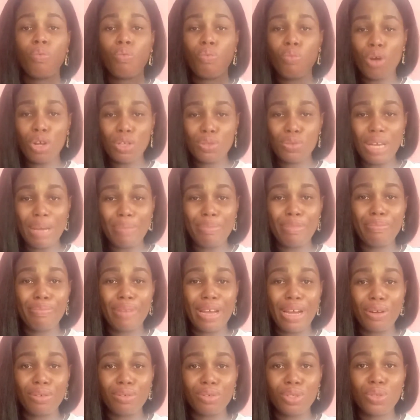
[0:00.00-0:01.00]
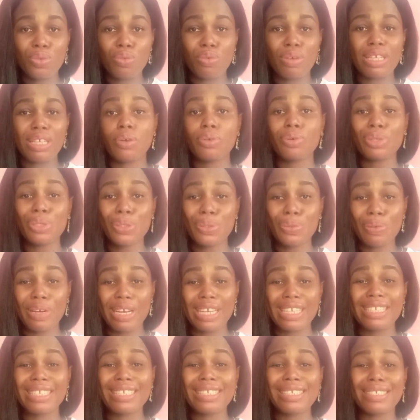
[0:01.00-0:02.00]
what do I mean by root word? Root
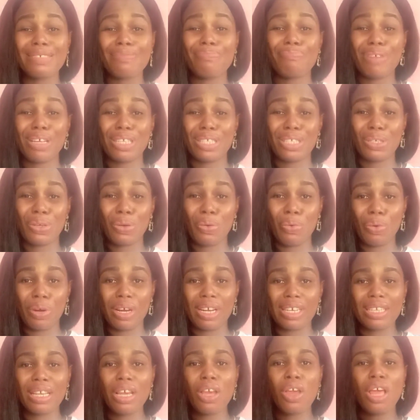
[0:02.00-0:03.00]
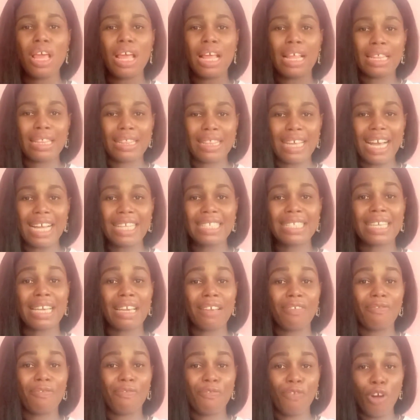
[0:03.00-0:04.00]
word is the basic word that
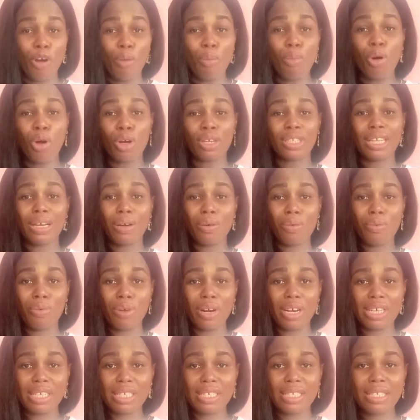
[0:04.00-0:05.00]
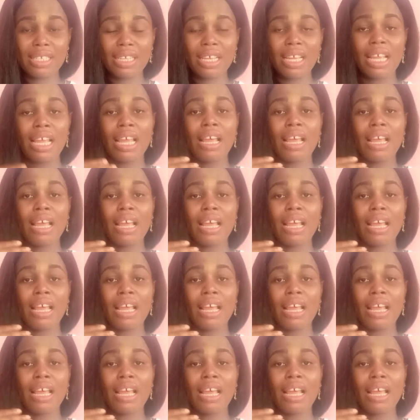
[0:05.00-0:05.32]
can form other words.